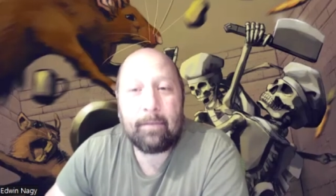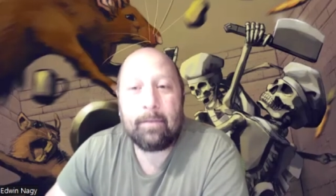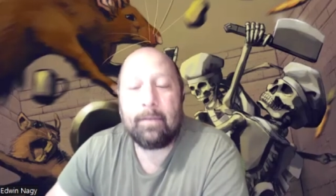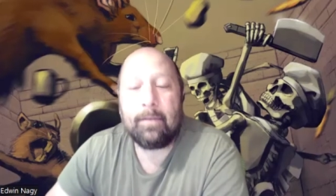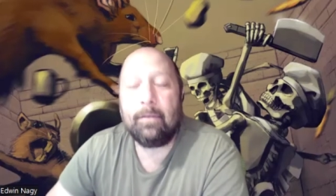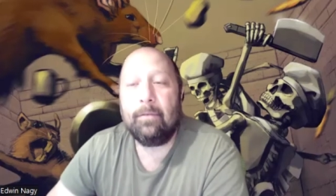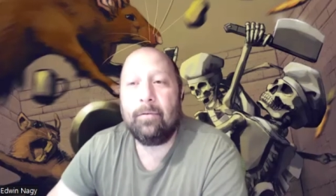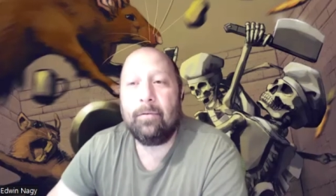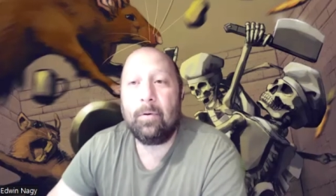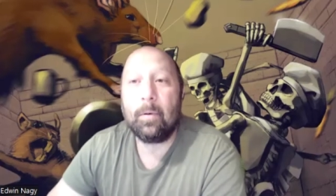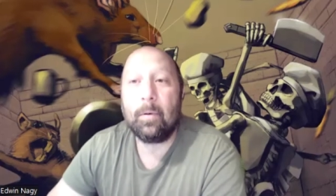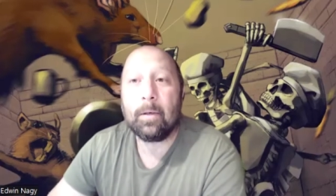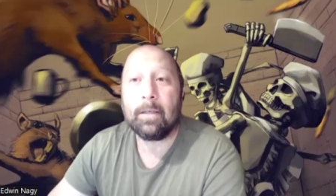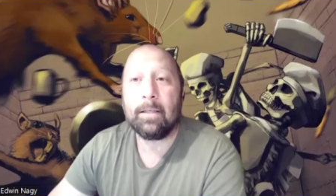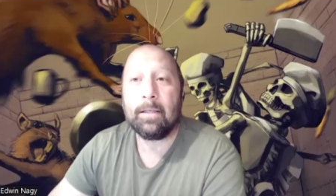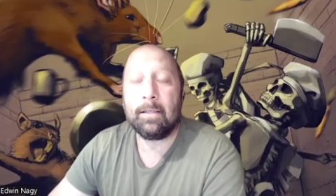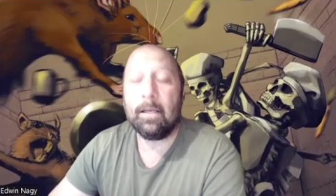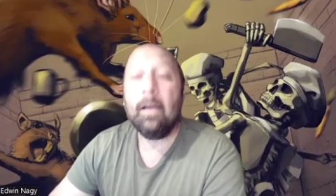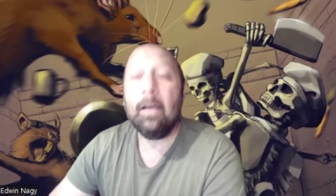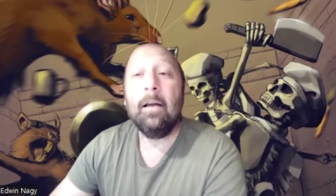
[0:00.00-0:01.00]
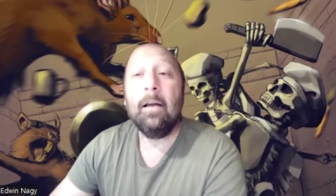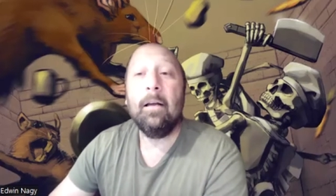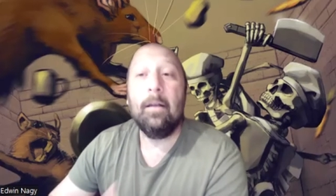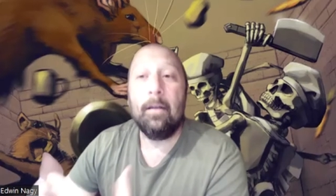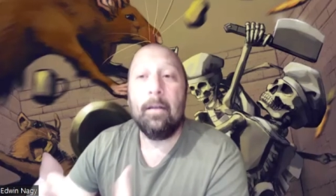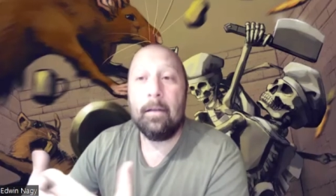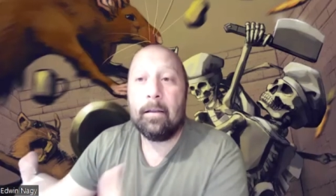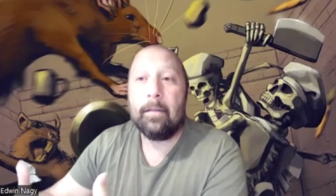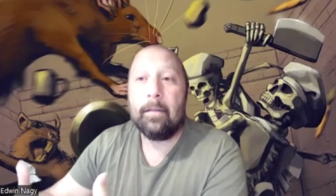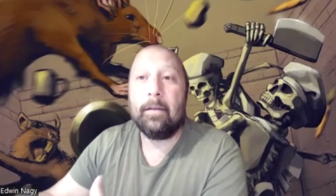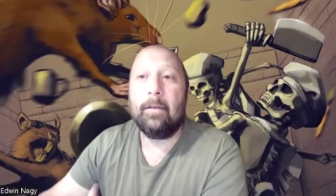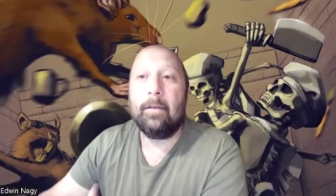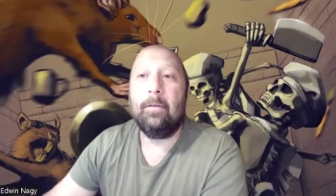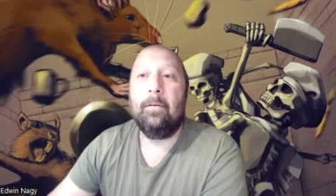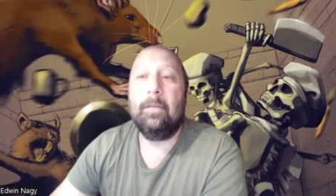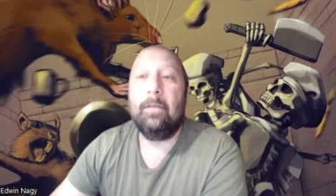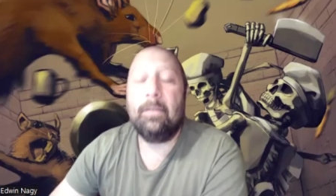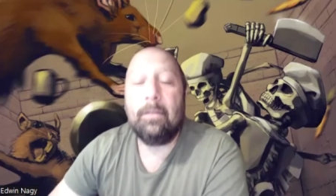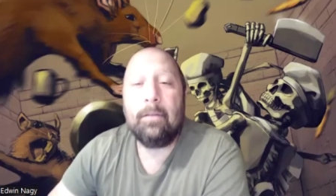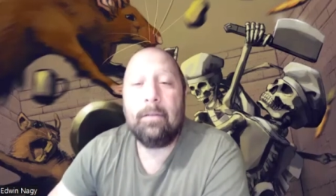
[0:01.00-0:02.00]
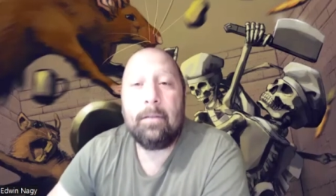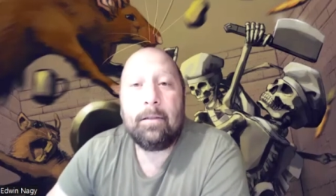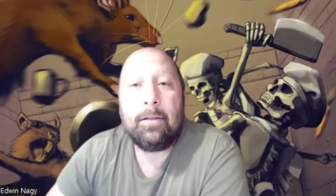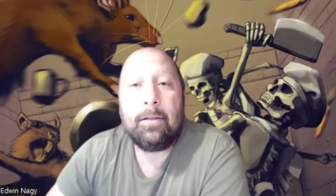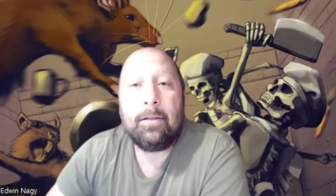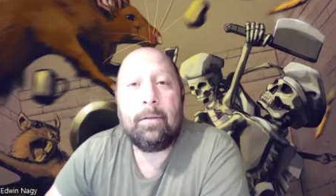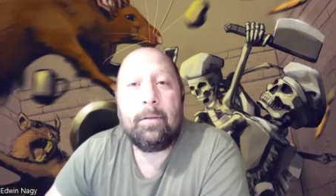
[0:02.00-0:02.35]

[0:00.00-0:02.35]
And so, of course, they're going to look